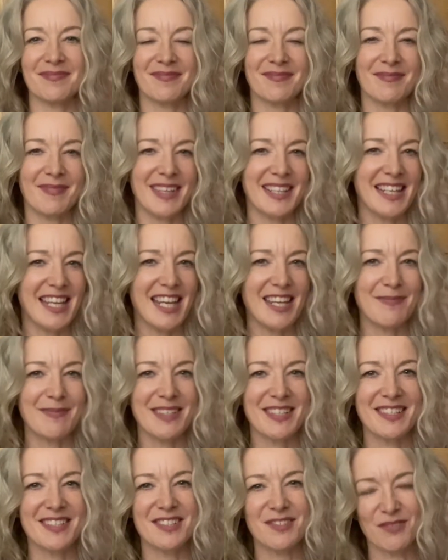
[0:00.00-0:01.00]
My name
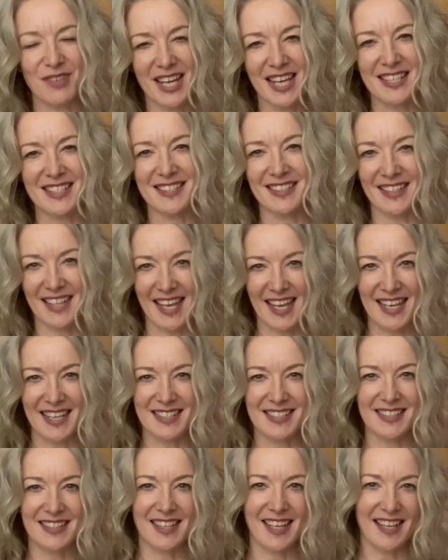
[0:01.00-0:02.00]
is Red K
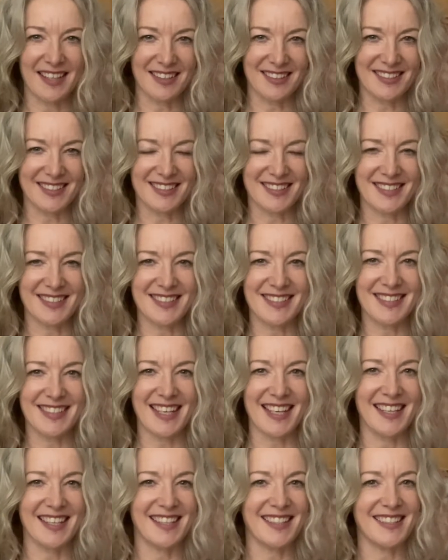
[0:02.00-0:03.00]
Elders,
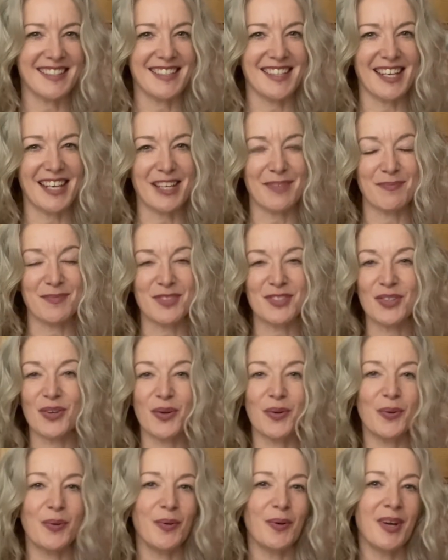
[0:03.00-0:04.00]
and I'm
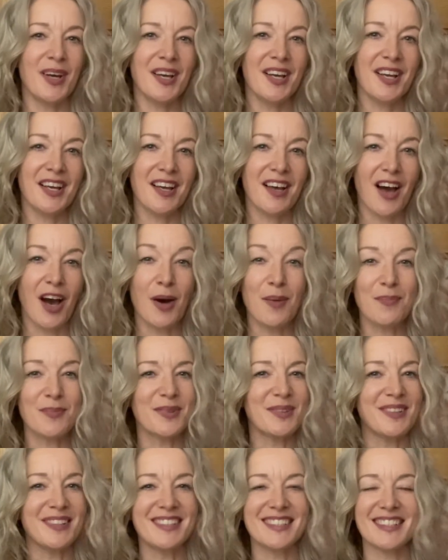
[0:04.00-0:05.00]
so
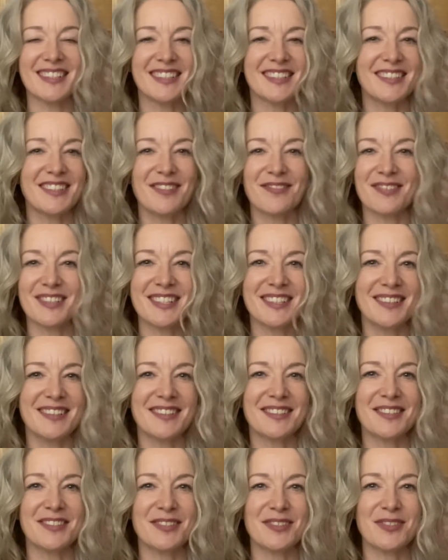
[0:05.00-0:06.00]
humbled and
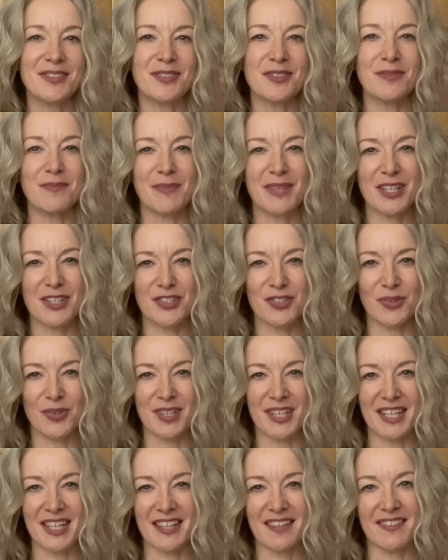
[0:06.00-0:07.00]
thrilled to soon be
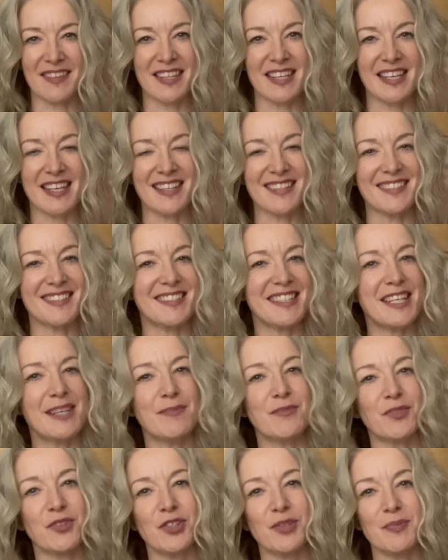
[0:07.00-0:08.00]
joining the
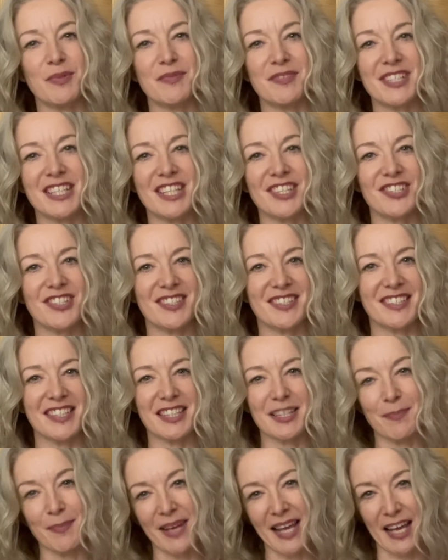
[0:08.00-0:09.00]
esteemed group of teachers
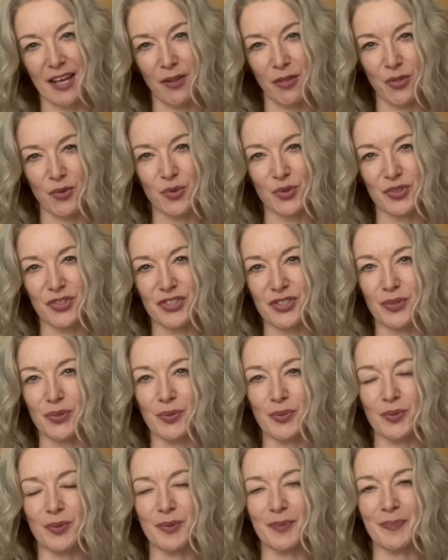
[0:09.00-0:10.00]
at the Blackthorne
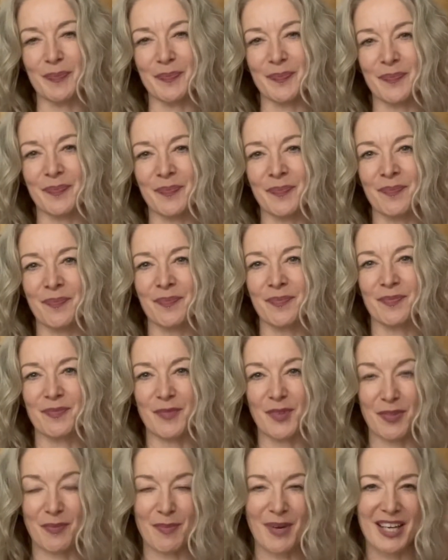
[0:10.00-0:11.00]
School
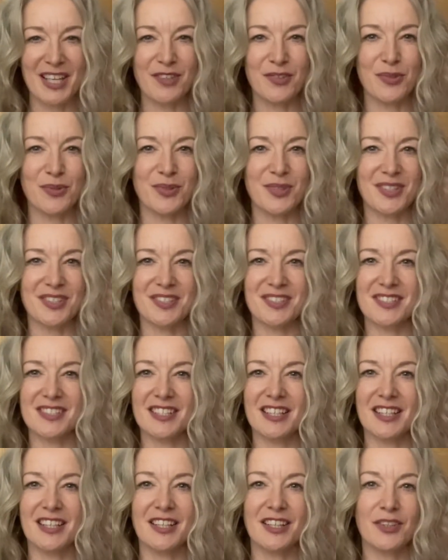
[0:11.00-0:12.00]
with my course
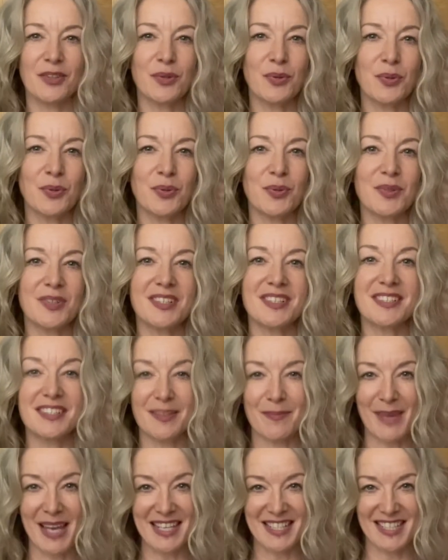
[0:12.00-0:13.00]
called
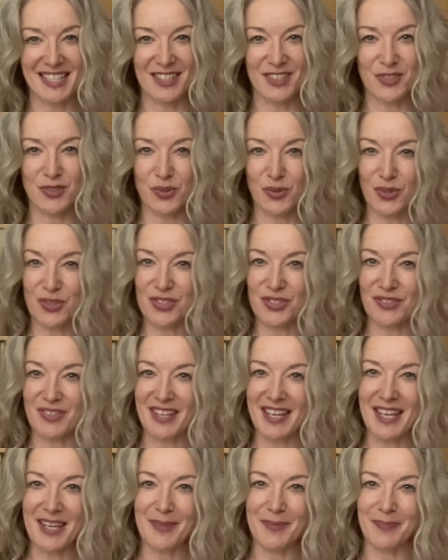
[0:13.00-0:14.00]
Somatic
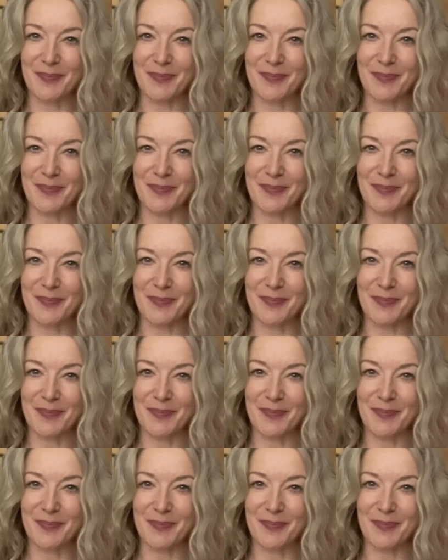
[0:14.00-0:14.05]
Sorcery